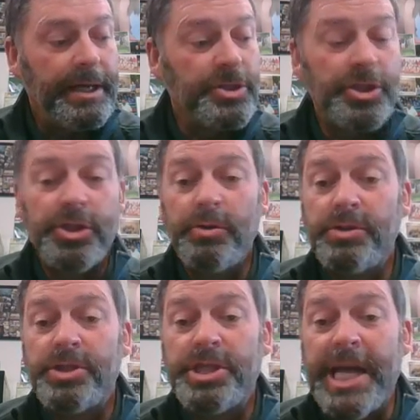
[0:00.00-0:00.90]

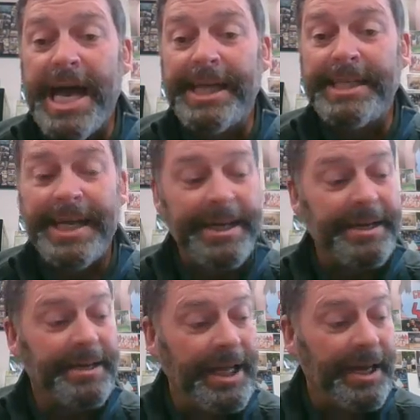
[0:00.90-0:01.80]
Students 9, 10,
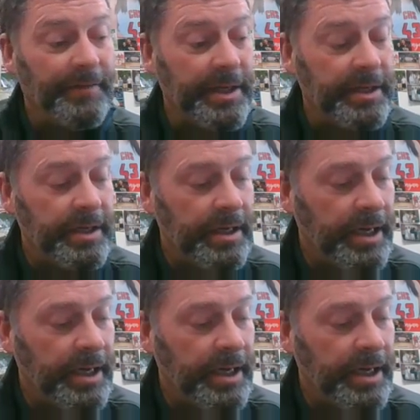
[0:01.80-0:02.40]
and 11,